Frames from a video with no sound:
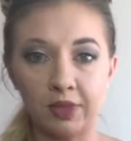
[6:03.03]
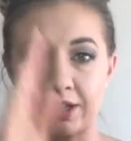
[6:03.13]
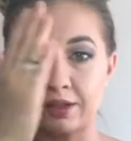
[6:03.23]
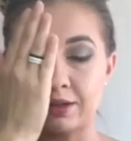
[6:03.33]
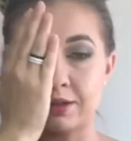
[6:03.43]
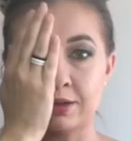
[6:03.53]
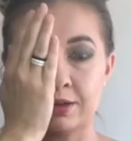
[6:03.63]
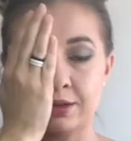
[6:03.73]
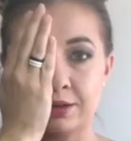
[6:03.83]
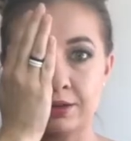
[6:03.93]
like,
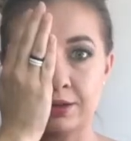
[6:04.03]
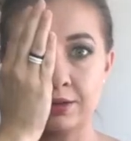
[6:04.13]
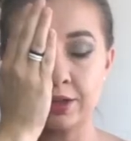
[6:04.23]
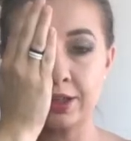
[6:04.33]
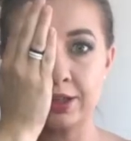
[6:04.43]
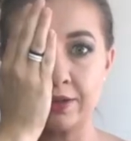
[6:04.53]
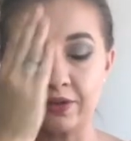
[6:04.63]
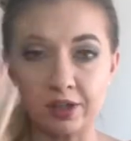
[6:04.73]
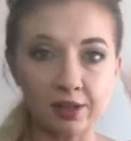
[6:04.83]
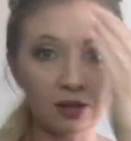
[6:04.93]
look at the
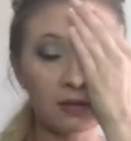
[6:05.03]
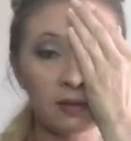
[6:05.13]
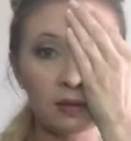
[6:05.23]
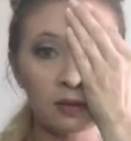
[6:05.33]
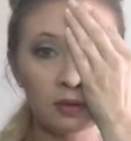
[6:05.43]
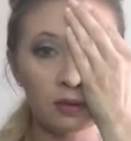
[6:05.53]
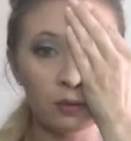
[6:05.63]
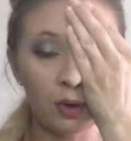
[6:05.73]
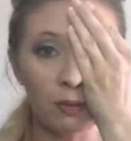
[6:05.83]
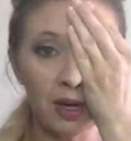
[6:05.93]
difference
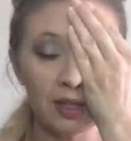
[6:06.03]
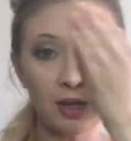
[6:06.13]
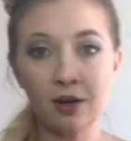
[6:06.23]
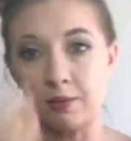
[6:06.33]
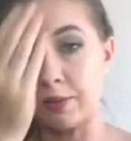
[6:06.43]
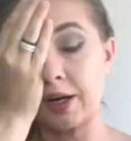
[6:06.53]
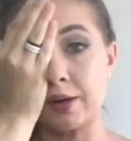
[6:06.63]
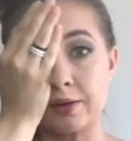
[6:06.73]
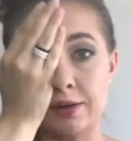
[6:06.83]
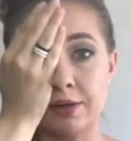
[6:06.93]
with mascara and
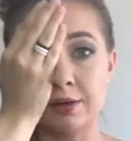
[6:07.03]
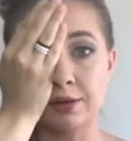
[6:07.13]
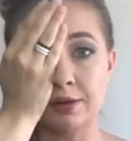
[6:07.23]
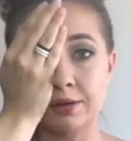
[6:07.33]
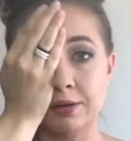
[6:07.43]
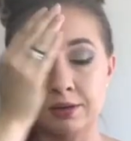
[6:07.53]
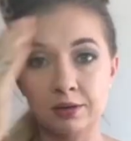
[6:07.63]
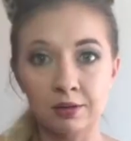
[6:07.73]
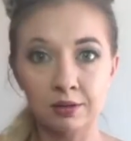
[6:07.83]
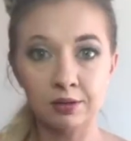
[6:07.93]
brows.
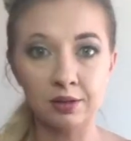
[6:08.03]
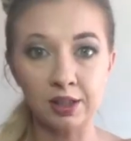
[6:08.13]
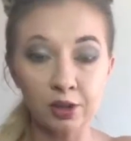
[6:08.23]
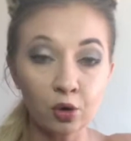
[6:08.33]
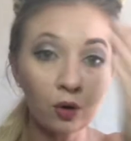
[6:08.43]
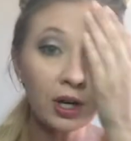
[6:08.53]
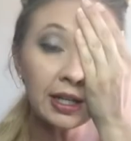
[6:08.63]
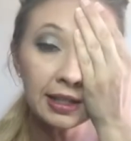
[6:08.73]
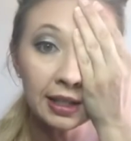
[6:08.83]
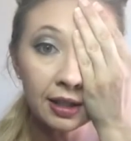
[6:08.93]
Like, that's
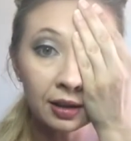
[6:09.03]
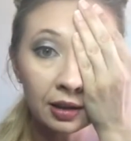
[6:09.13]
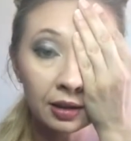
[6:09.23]
crazy.